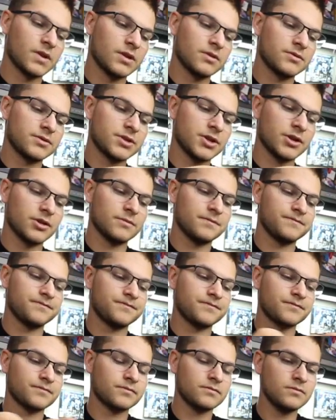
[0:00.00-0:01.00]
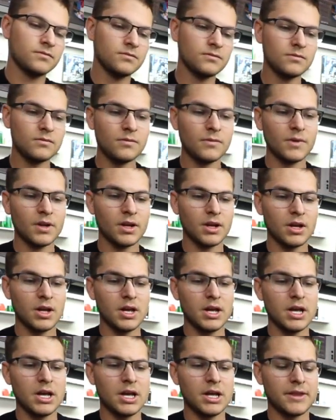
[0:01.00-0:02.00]
So
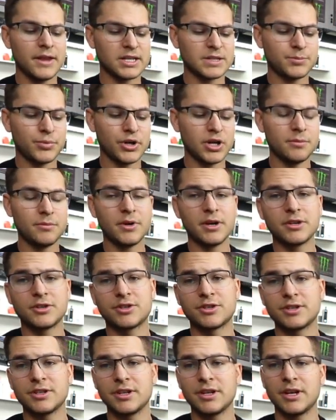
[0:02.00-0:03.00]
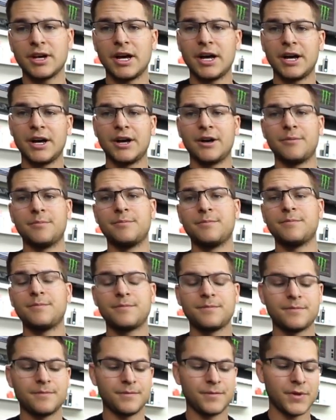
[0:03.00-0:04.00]
that's pretty much the
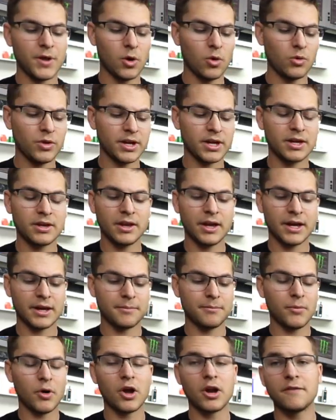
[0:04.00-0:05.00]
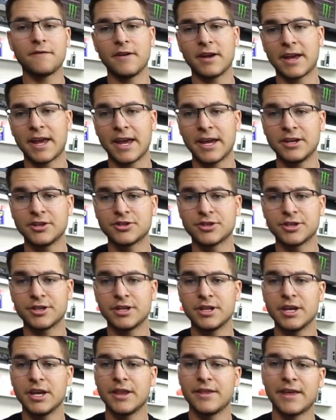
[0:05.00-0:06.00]
only
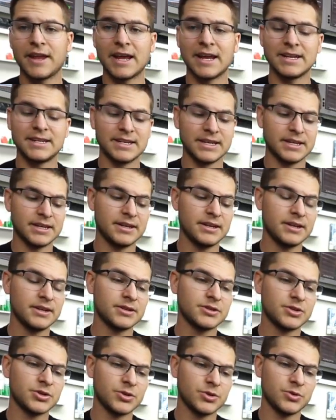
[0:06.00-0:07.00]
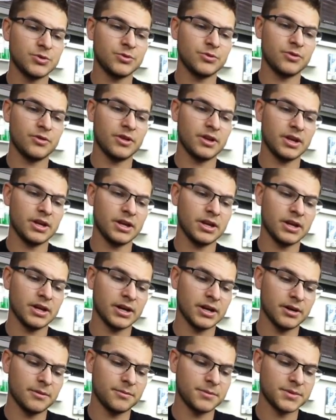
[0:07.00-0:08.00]
modification that I did to the
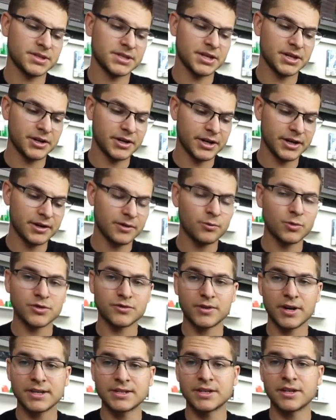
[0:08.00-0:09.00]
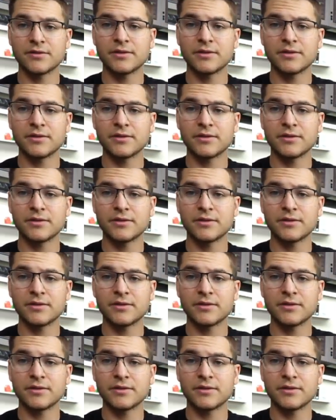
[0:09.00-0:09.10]
steering, was raising the